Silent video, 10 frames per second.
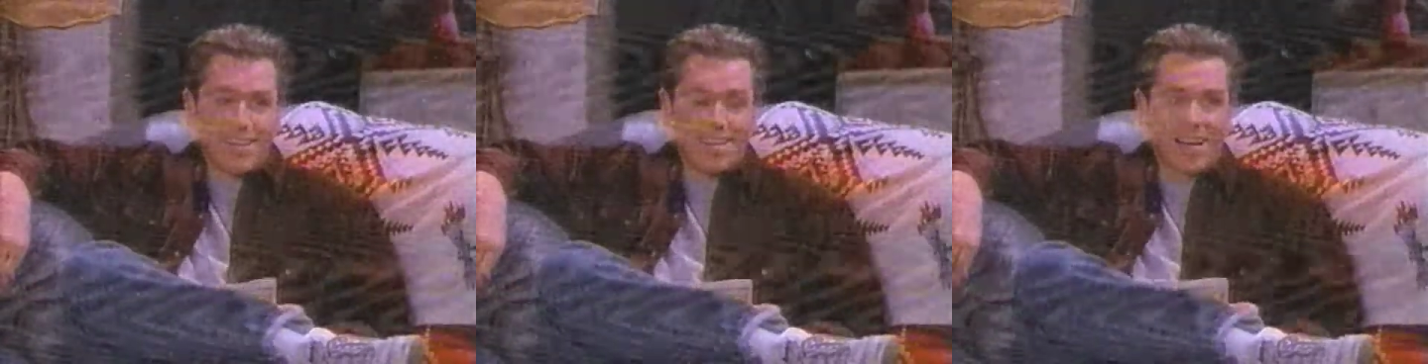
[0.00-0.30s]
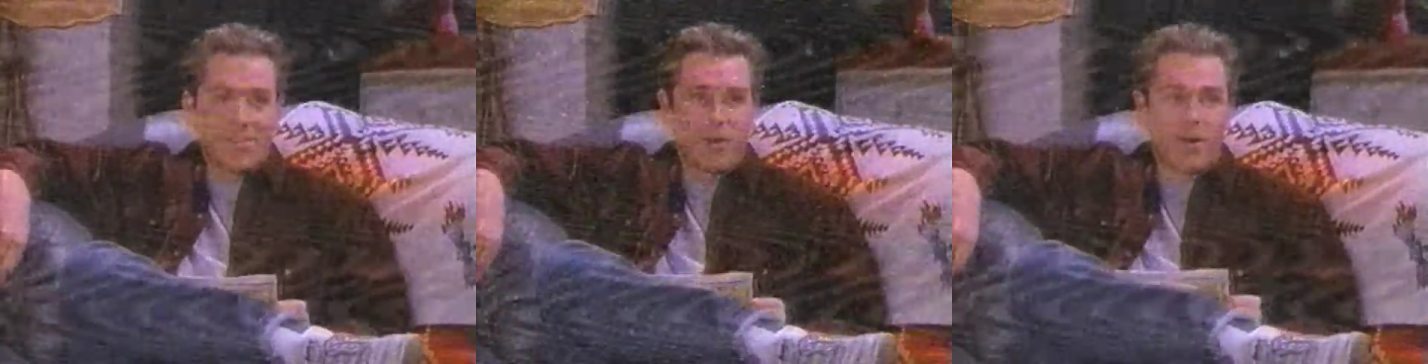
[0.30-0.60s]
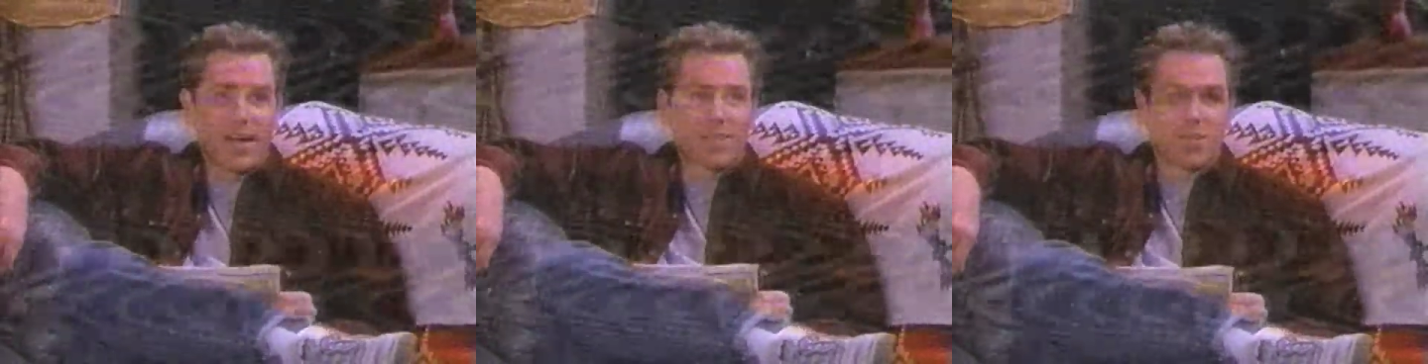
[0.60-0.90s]
Yeah, I know.
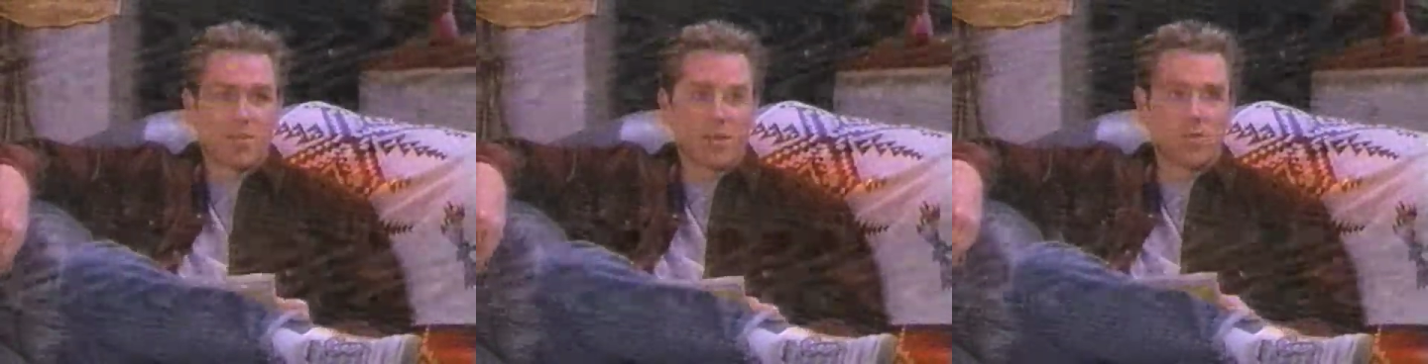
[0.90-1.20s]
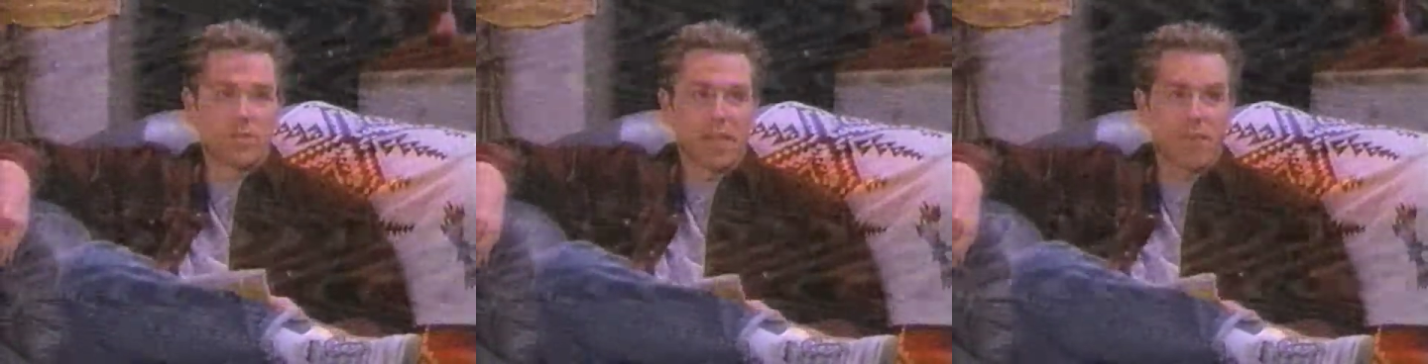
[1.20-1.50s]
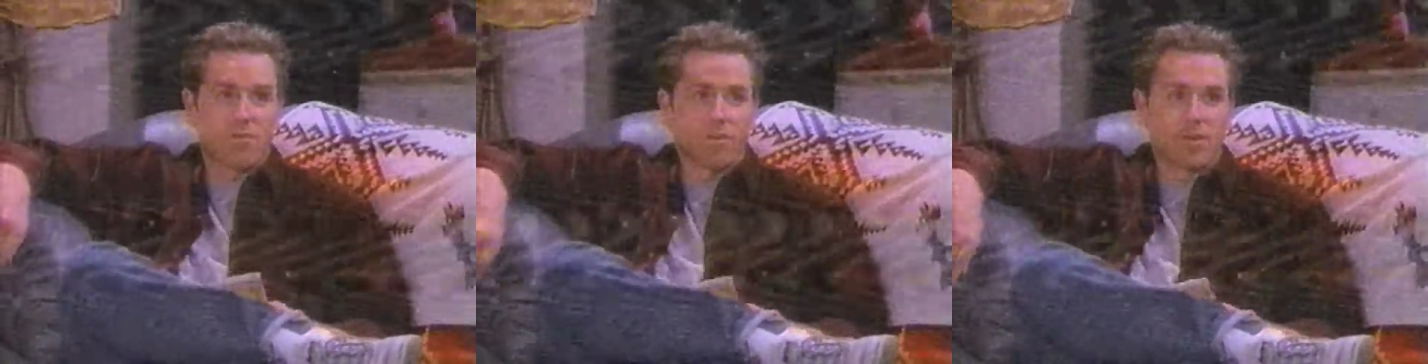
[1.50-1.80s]
I just wanted you to say
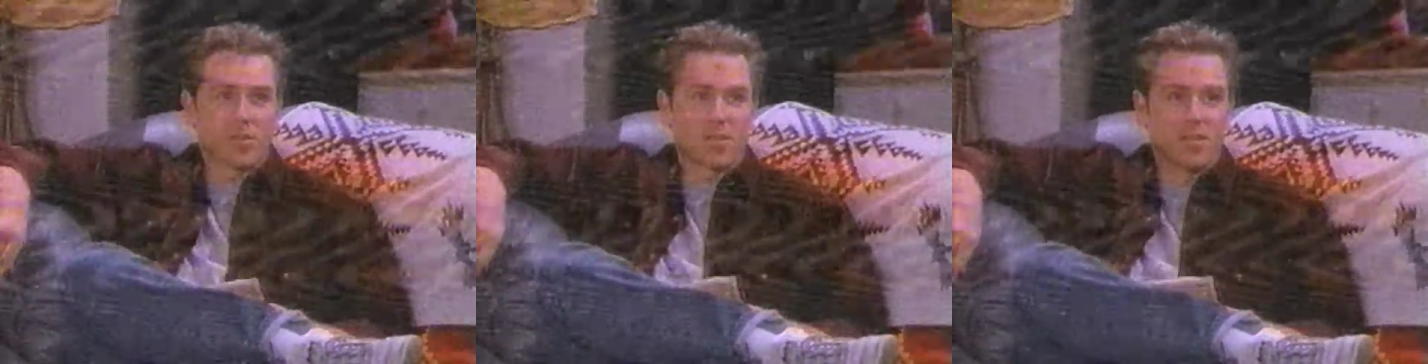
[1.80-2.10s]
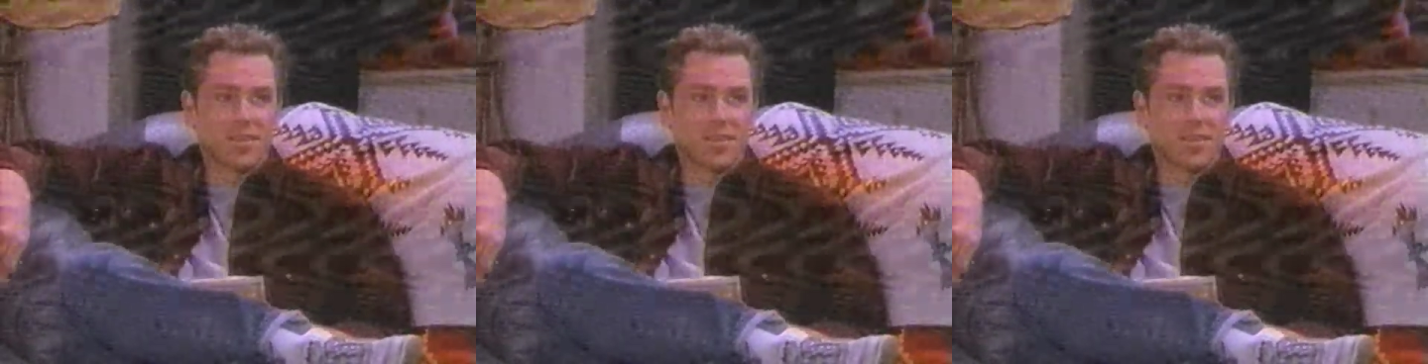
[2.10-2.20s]
it first.